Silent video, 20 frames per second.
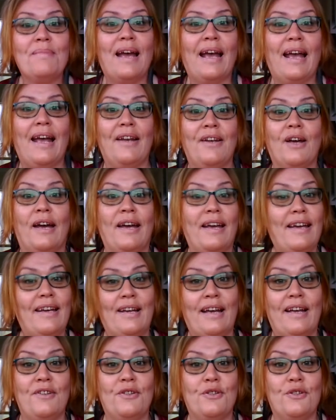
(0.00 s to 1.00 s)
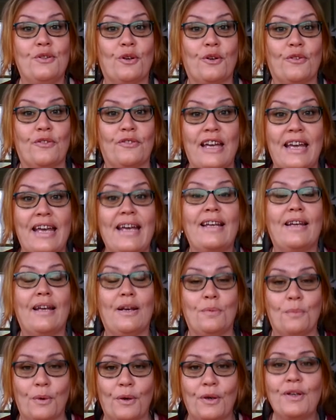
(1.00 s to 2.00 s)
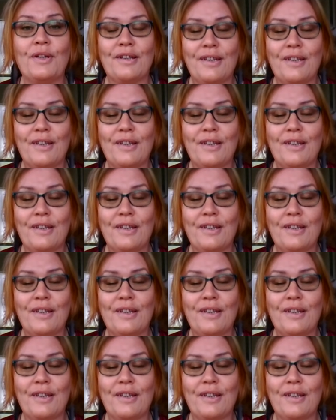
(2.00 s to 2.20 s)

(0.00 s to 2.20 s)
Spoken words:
and I do a lot of healing work.